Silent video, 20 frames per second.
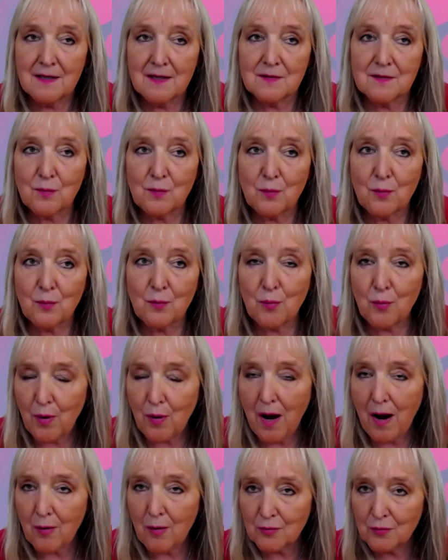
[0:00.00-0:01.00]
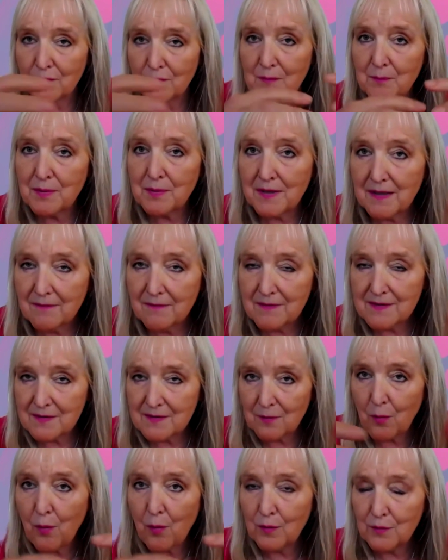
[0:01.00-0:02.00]
So how do we bring
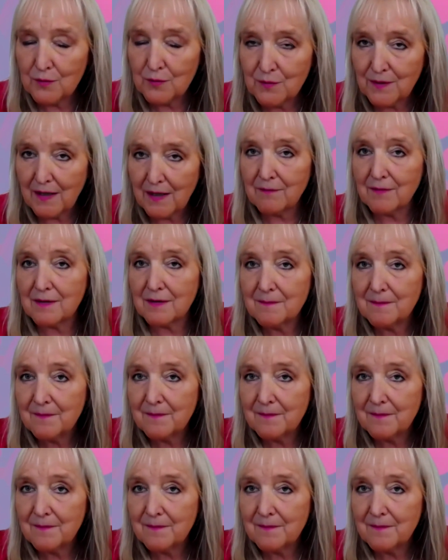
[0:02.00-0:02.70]
this all together?